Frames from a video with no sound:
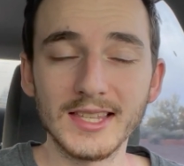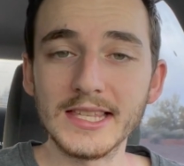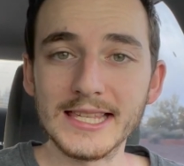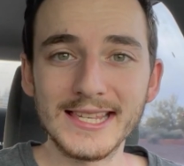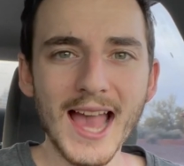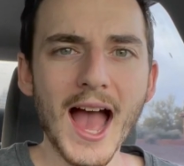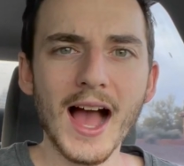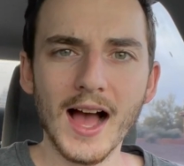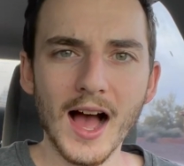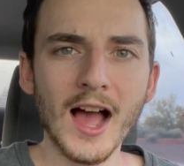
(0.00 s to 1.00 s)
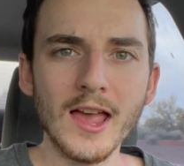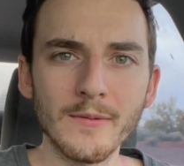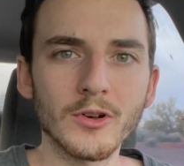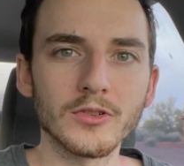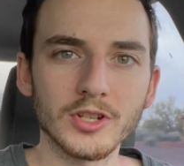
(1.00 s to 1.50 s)
yeah, I am
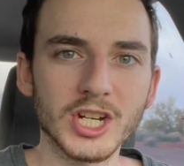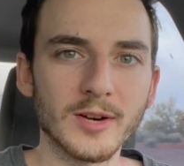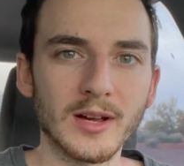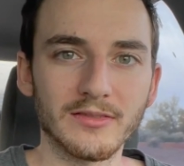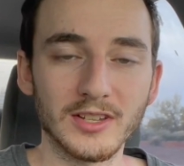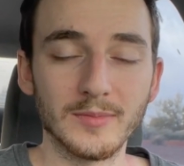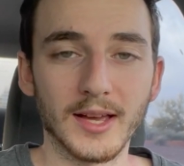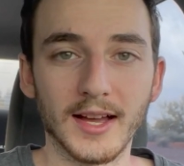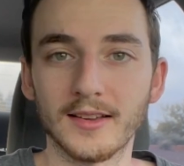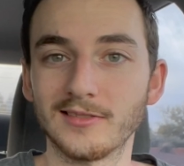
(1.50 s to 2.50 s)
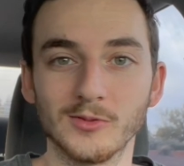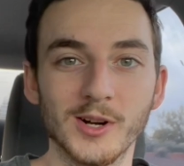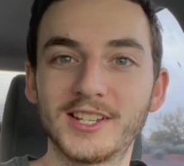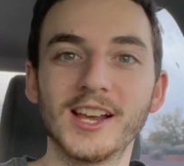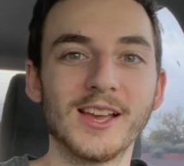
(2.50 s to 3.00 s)
going to share my feedback,
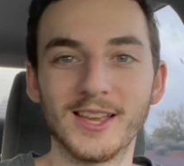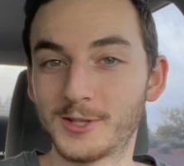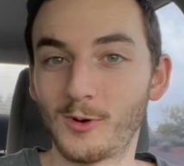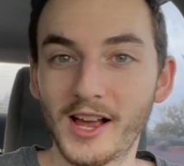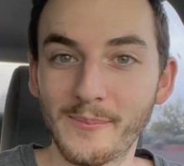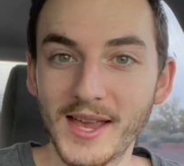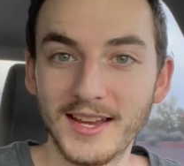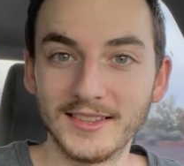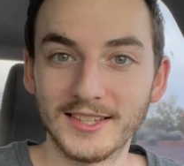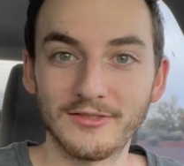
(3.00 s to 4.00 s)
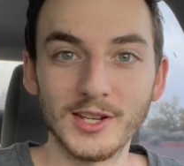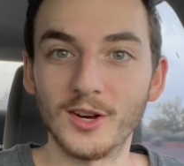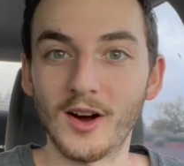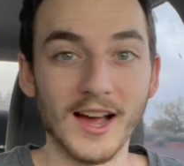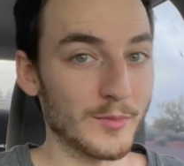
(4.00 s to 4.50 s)
which is why I'm making this video.
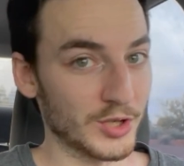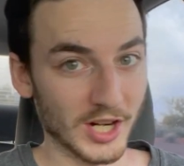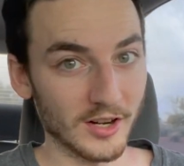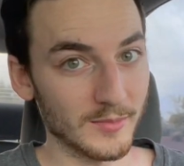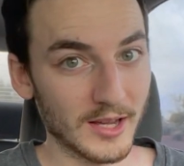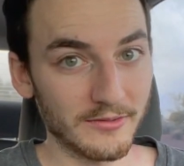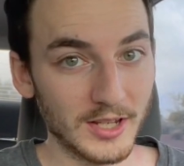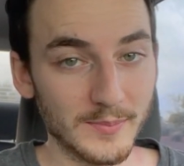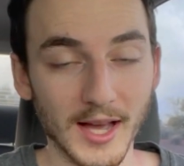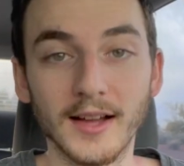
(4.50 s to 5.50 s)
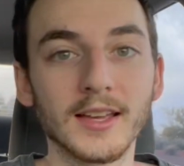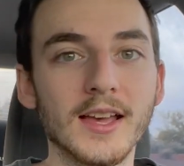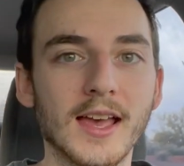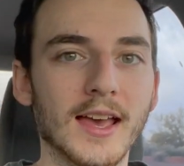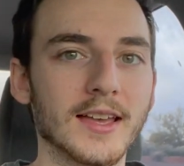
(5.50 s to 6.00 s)
I am sharing my feedback
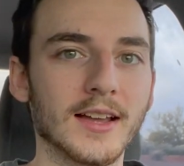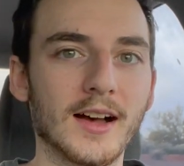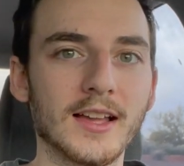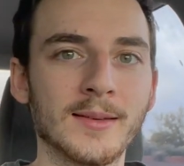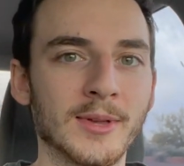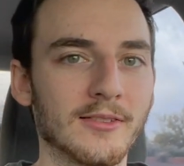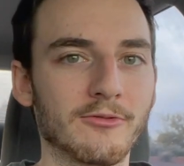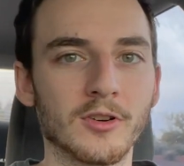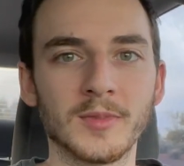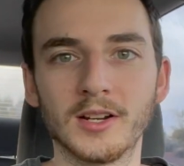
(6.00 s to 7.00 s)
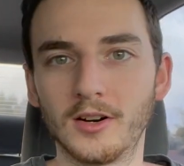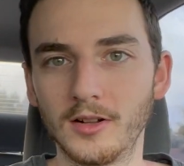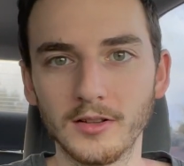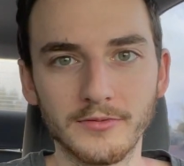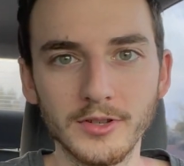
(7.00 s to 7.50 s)
and I am informing
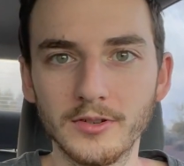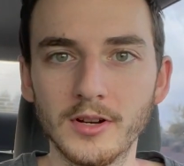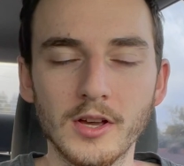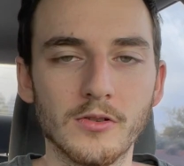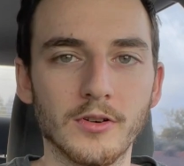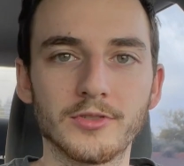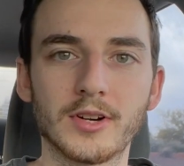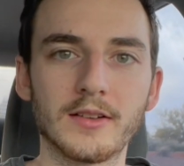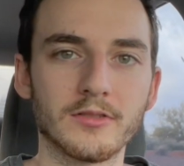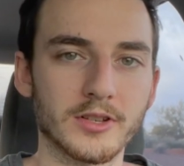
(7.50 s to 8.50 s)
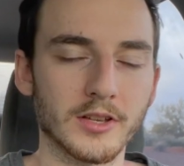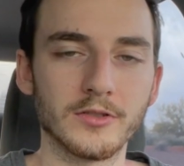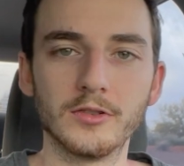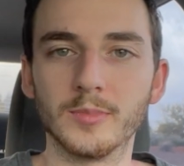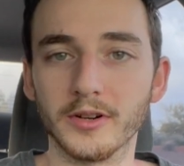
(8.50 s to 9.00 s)
all of you who are drivers on
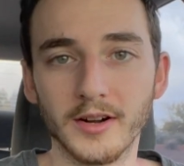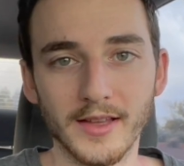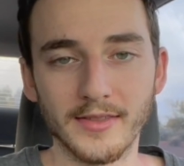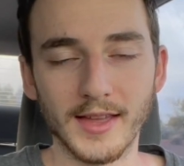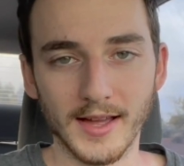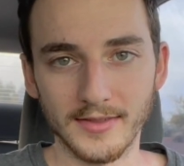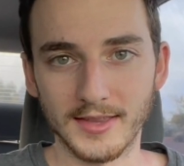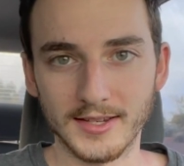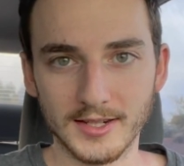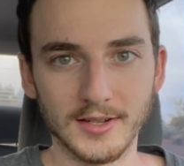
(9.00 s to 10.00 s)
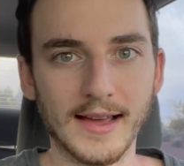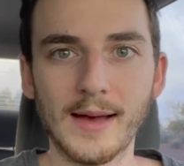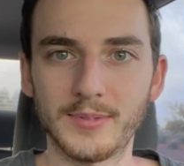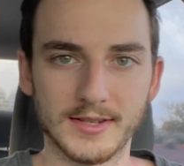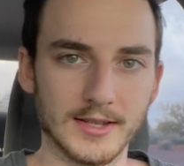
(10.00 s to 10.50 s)
Uber that this could
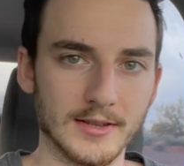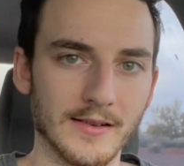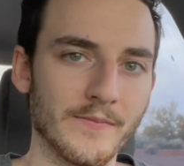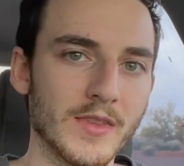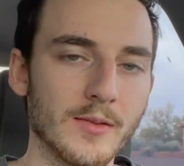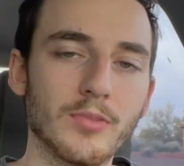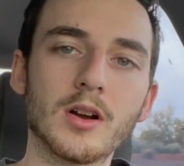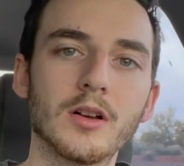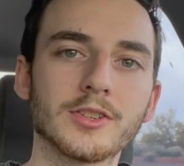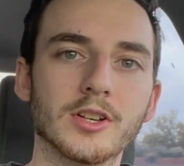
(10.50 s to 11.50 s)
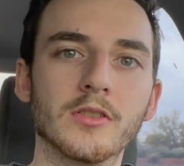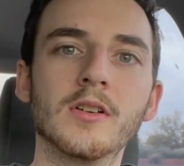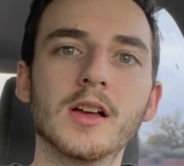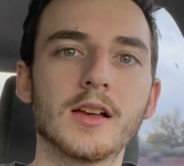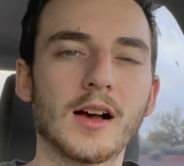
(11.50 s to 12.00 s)
happen to you. But also,
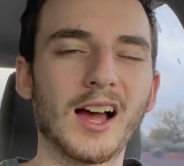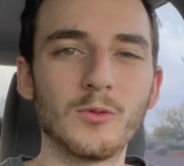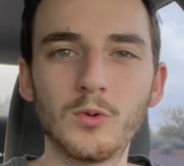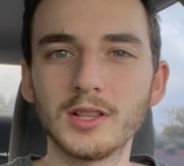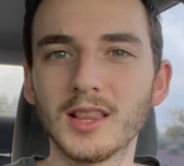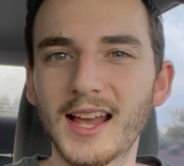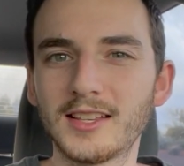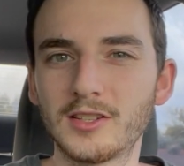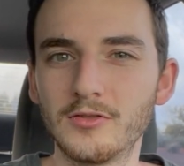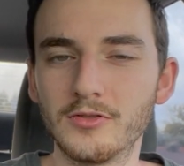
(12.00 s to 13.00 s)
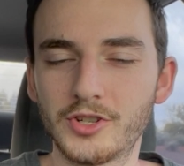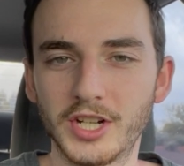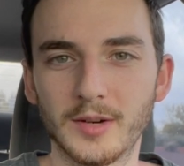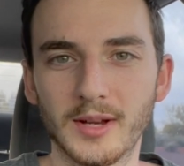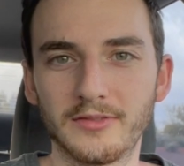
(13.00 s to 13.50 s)
I would like to
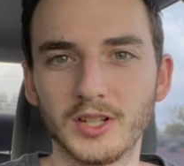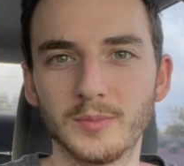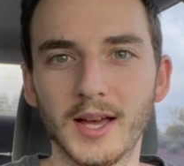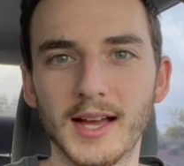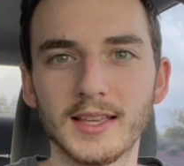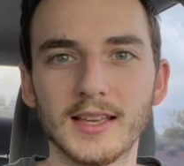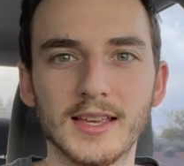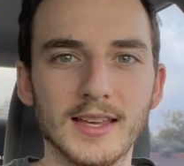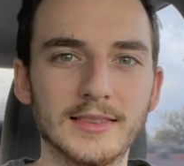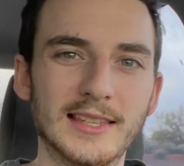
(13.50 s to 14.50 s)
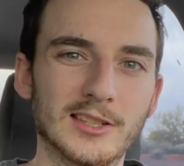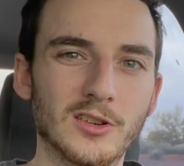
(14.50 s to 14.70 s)
share my feedback in this